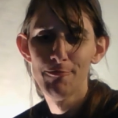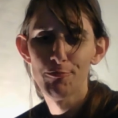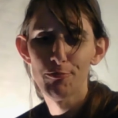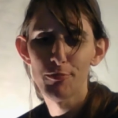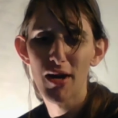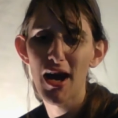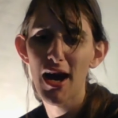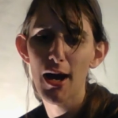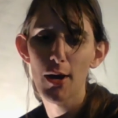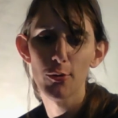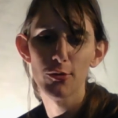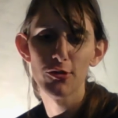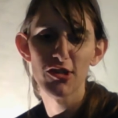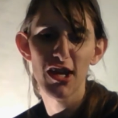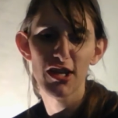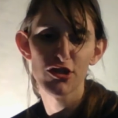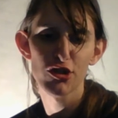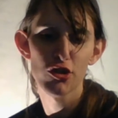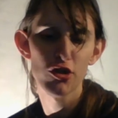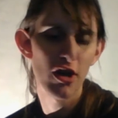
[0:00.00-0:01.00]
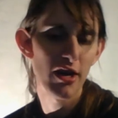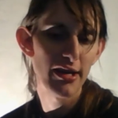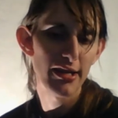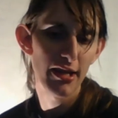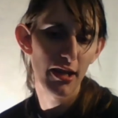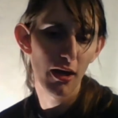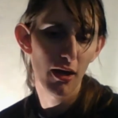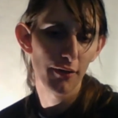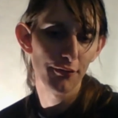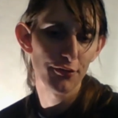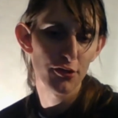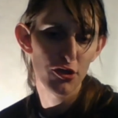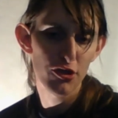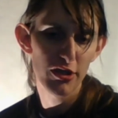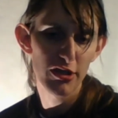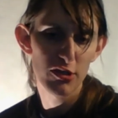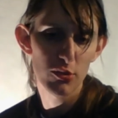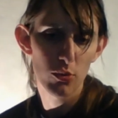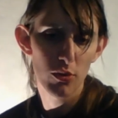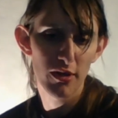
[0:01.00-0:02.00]
But I was actually trying to get off the
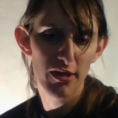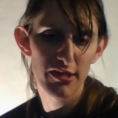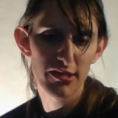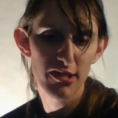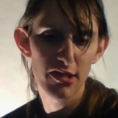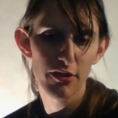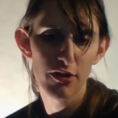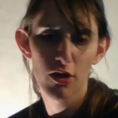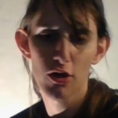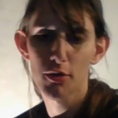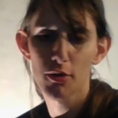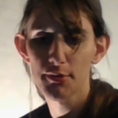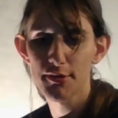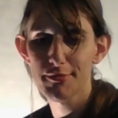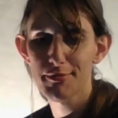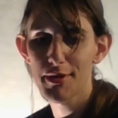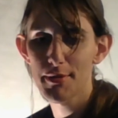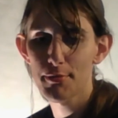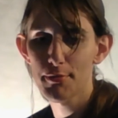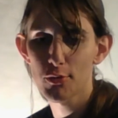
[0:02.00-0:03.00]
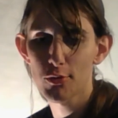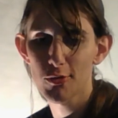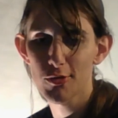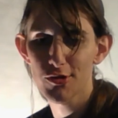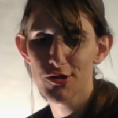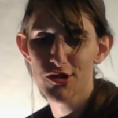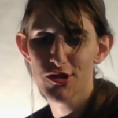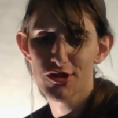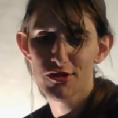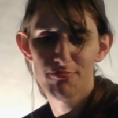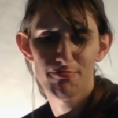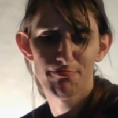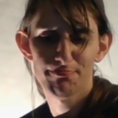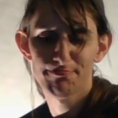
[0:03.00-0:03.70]
streets, whereas other homeless people were just